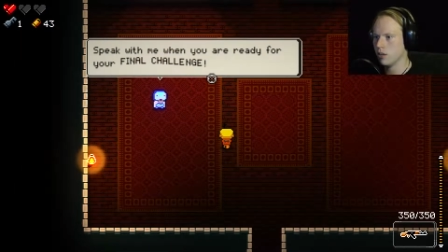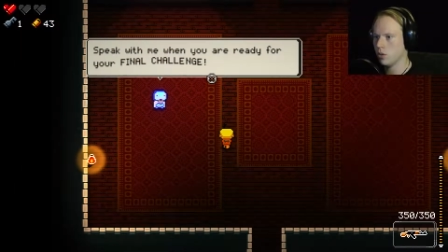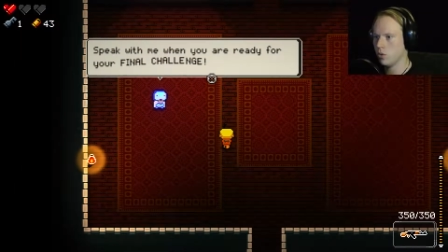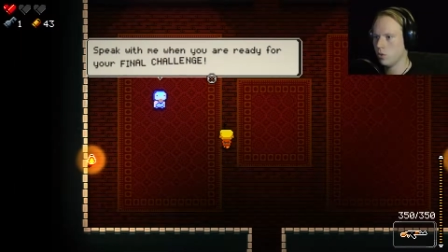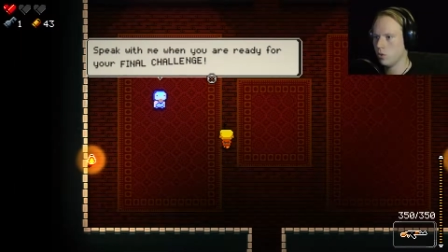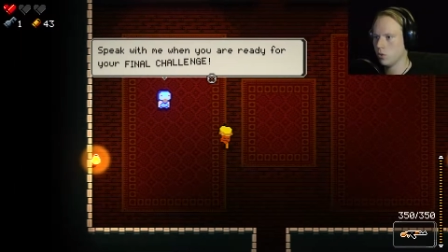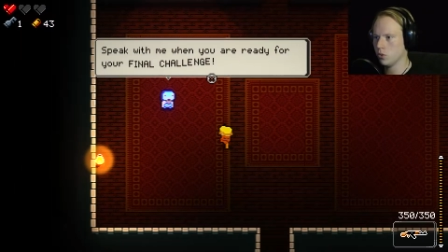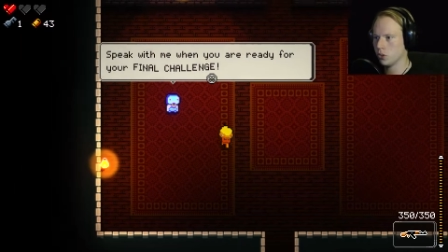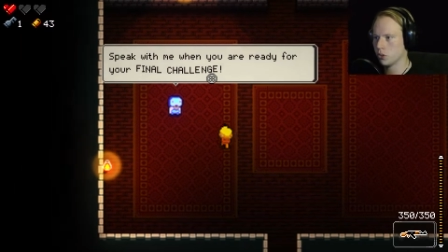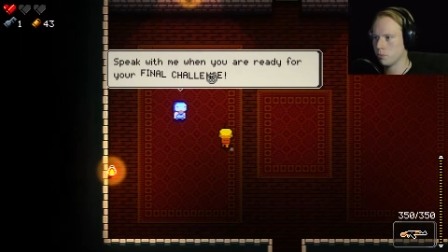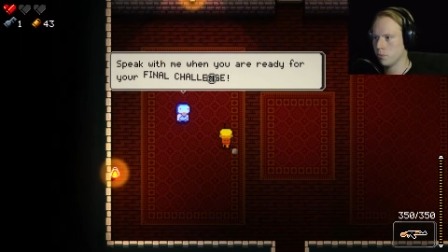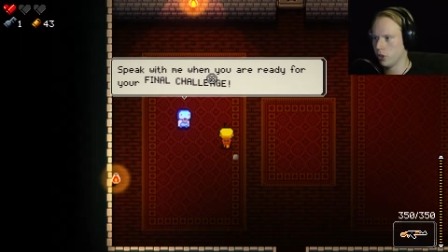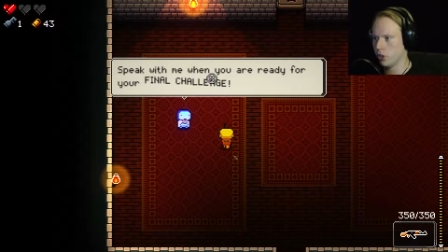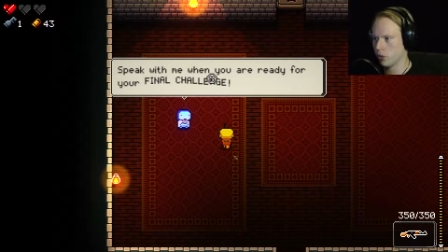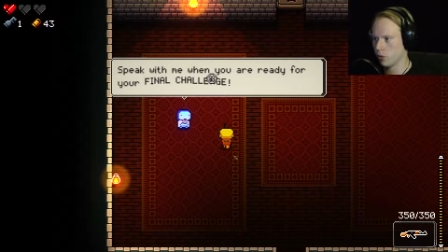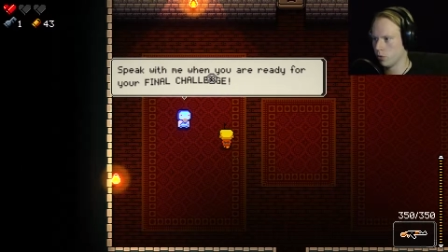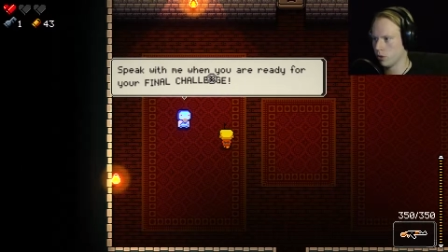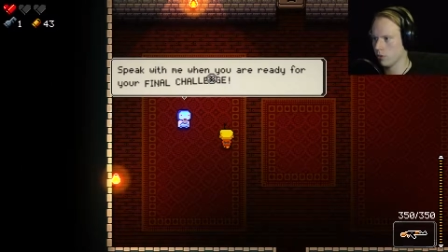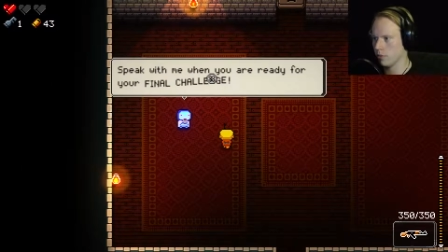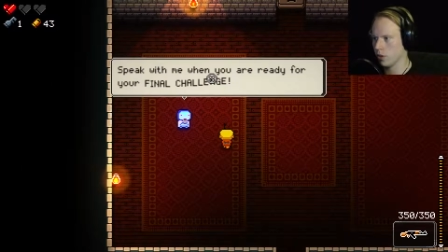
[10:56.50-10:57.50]
Ooh,
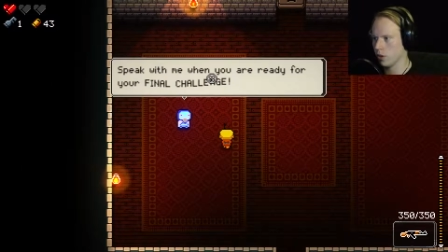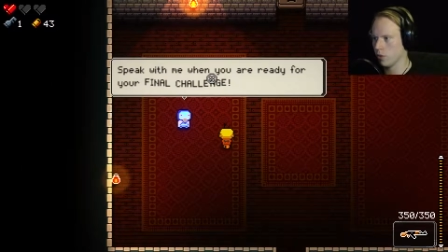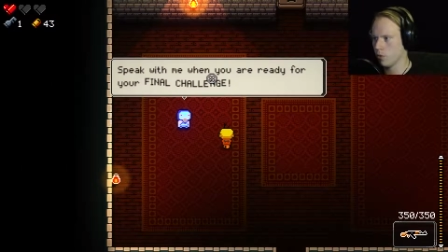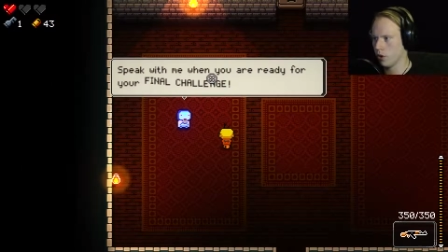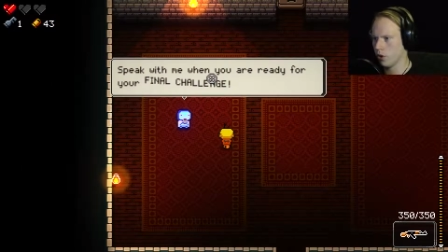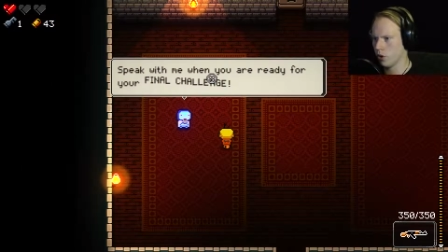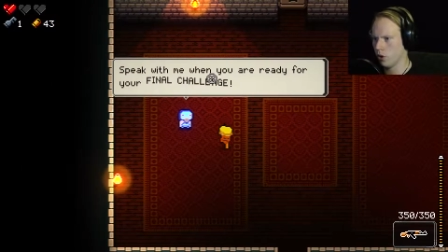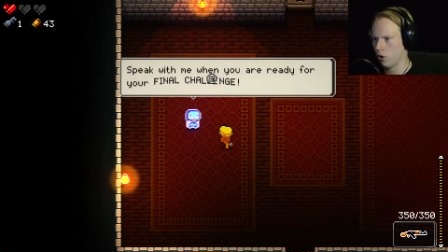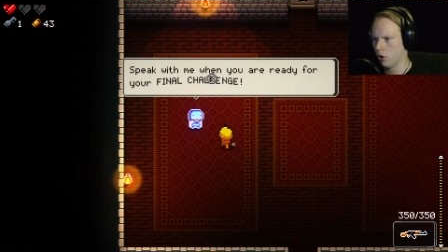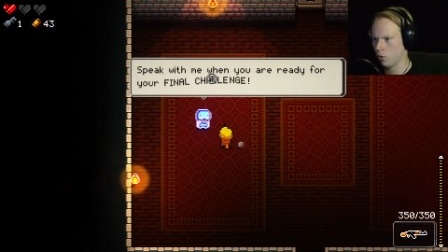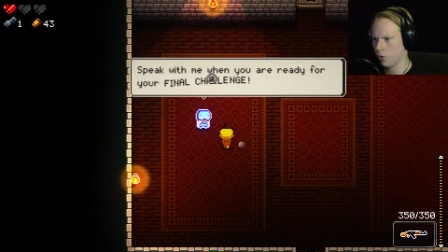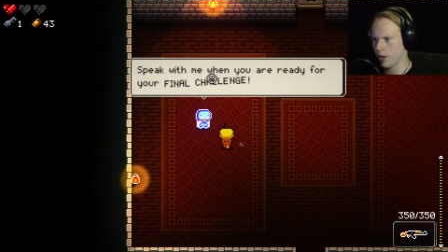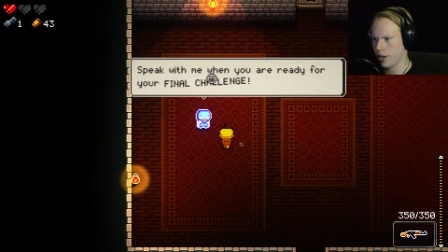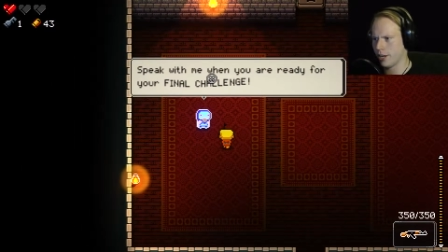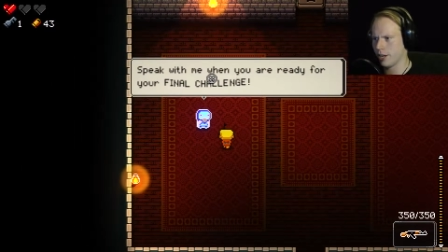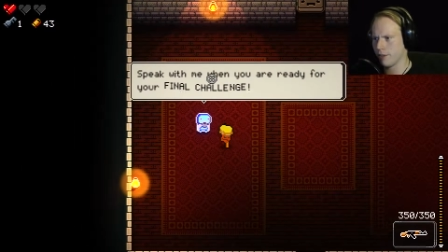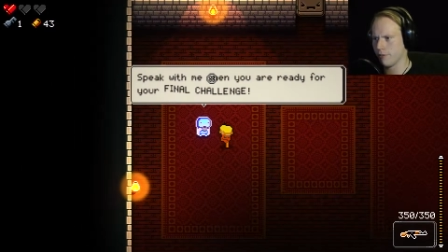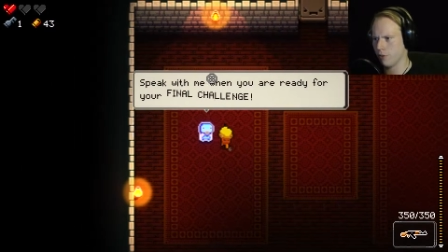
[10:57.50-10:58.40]
speak with me when you're ready